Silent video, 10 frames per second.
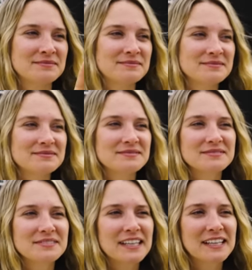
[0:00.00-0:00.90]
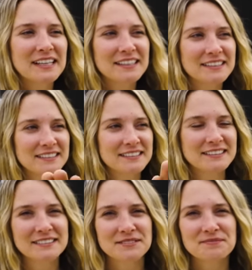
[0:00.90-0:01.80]

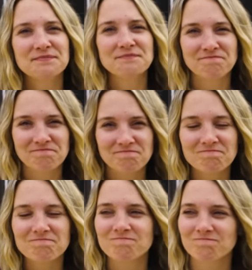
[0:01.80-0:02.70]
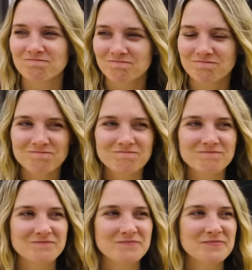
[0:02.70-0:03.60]

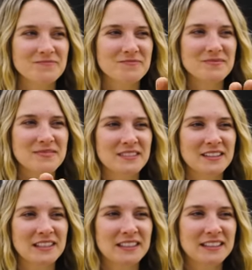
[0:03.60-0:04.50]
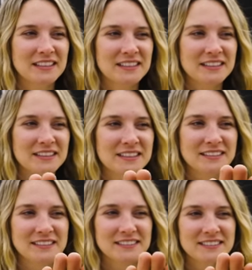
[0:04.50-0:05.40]

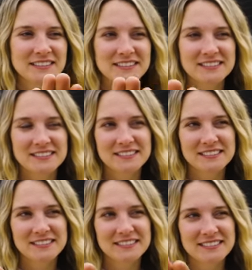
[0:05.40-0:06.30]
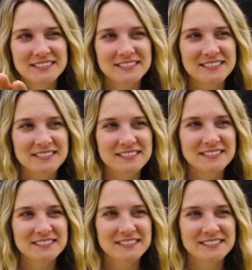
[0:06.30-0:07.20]

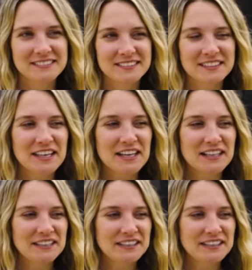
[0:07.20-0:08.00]
The person shown says nothing.